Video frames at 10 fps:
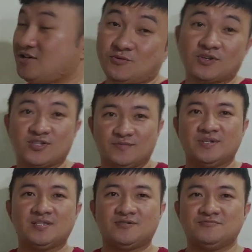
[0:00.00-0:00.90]
you're watching
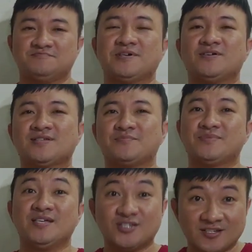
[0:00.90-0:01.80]
me now because I'm
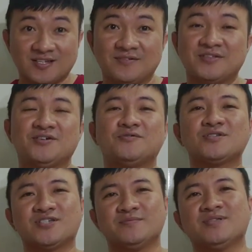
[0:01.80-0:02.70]
teaching now and you're
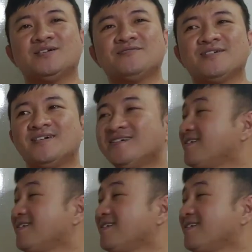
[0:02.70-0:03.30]
watching me now.